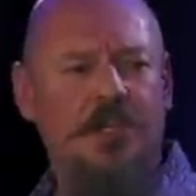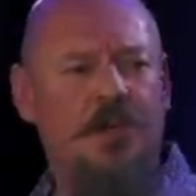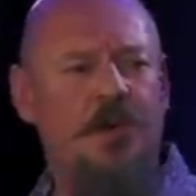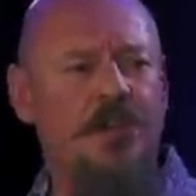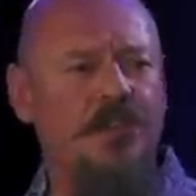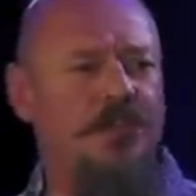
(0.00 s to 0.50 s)

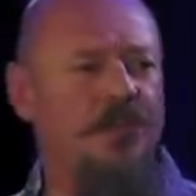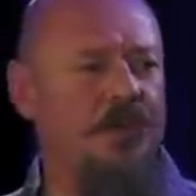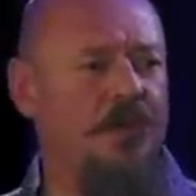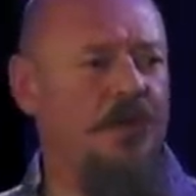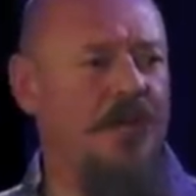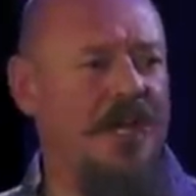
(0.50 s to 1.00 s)
going
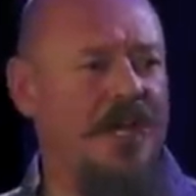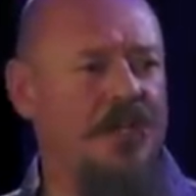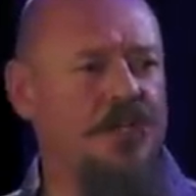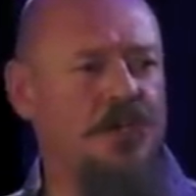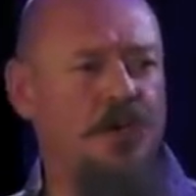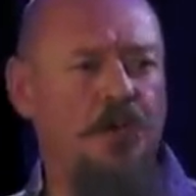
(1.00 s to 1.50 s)
through
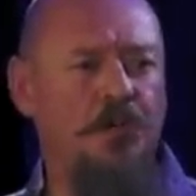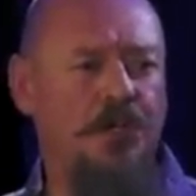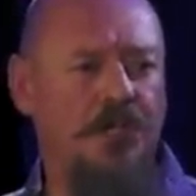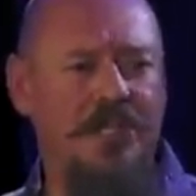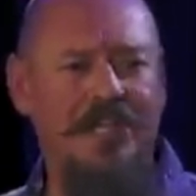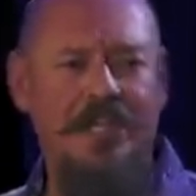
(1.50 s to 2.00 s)

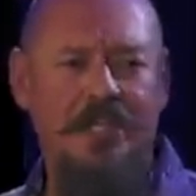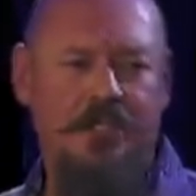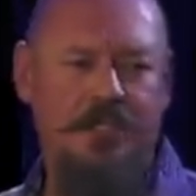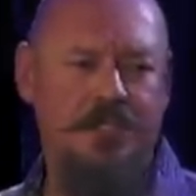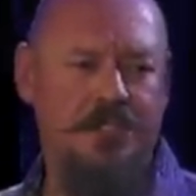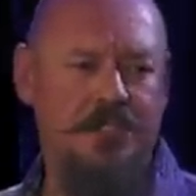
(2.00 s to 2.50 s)
terminal
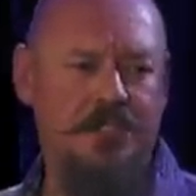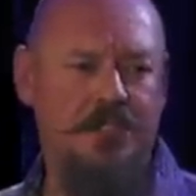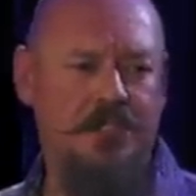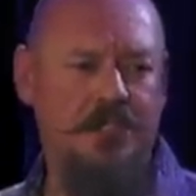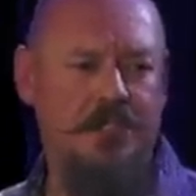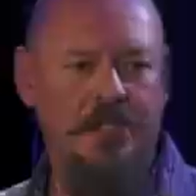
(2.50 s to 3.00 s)
illness,
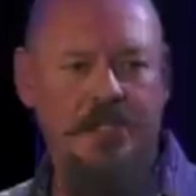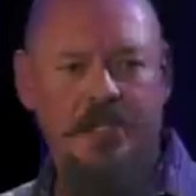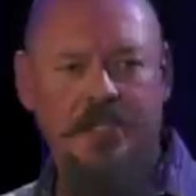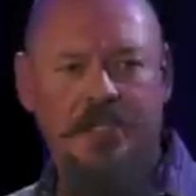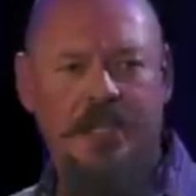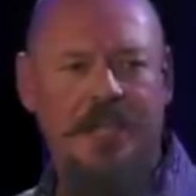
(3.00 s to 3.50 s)

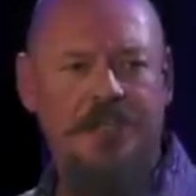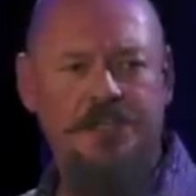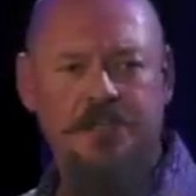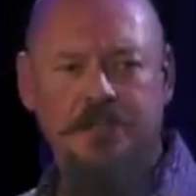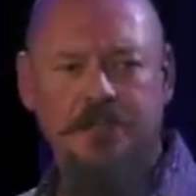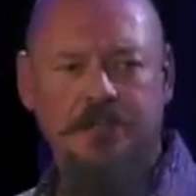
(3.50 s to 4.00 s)

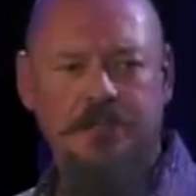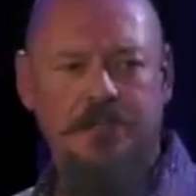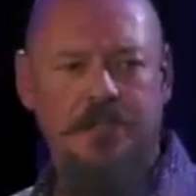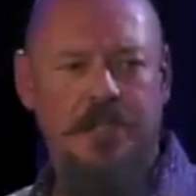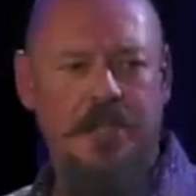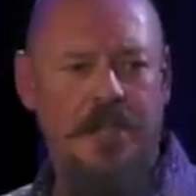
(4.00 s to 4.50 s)
cancer,
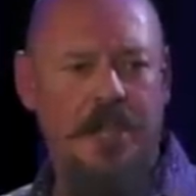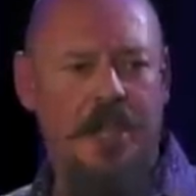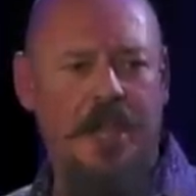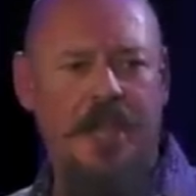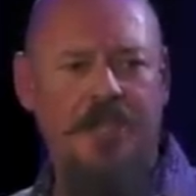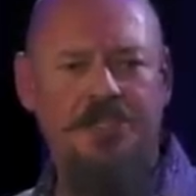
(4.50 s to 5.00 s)

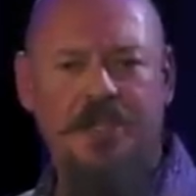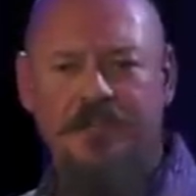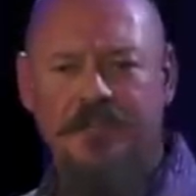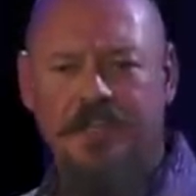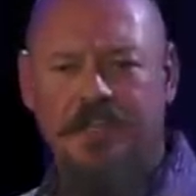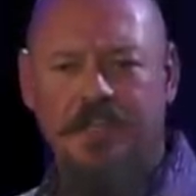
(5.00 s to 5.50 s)

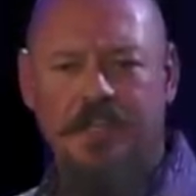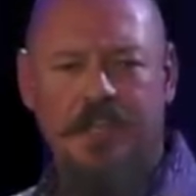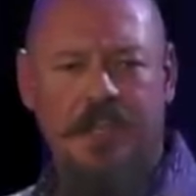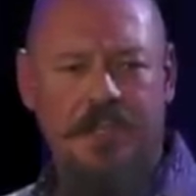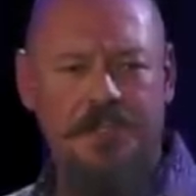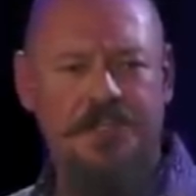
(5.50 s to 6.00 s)
HIV,
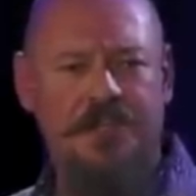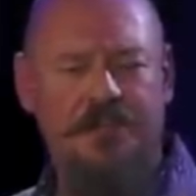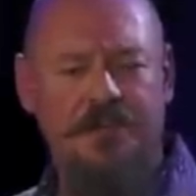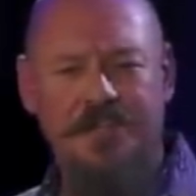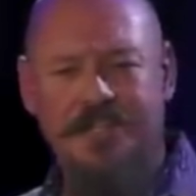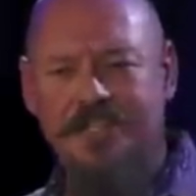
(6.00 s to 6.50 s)
and
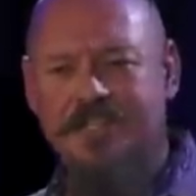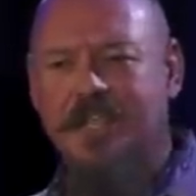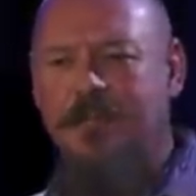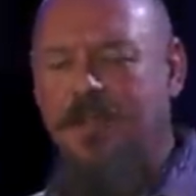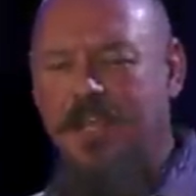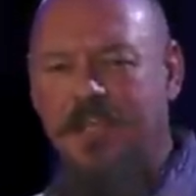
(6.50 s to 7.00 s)
suffering the
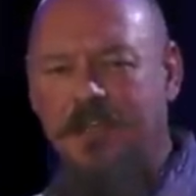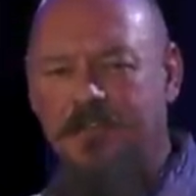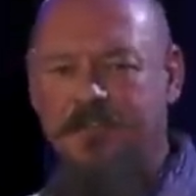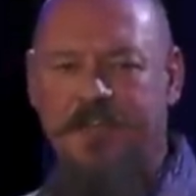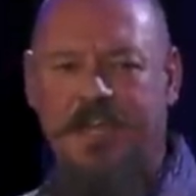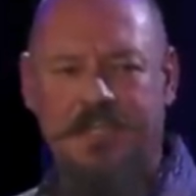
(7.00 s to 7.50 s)
same ill
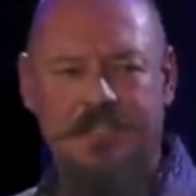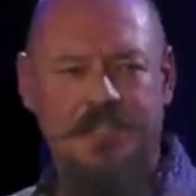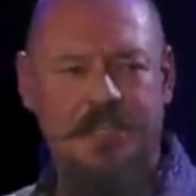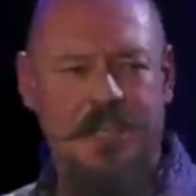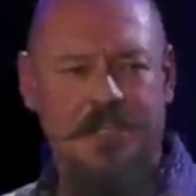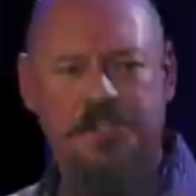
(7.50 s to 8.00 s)
effects
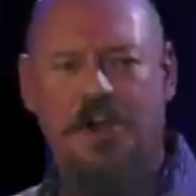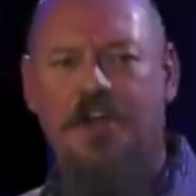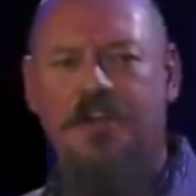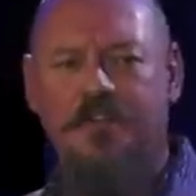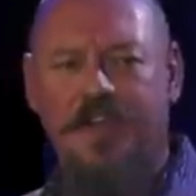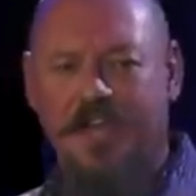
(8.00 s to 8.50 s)
as
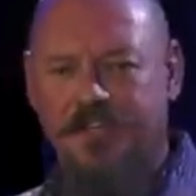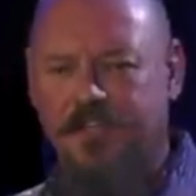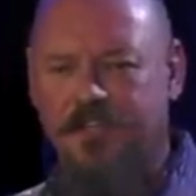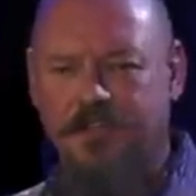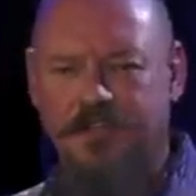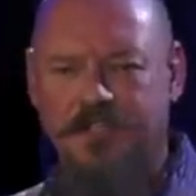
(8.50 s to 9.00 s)

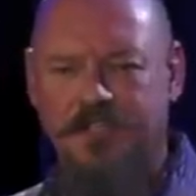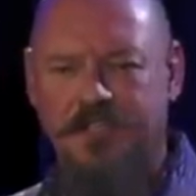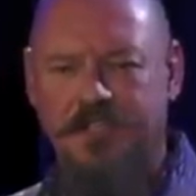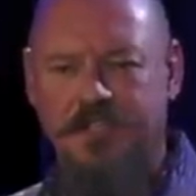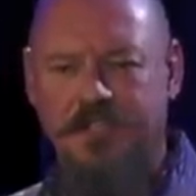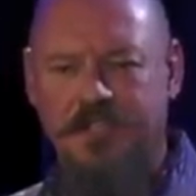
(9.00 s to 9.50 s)
cardiovascular
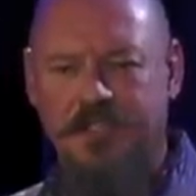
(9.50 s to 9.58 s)
disease.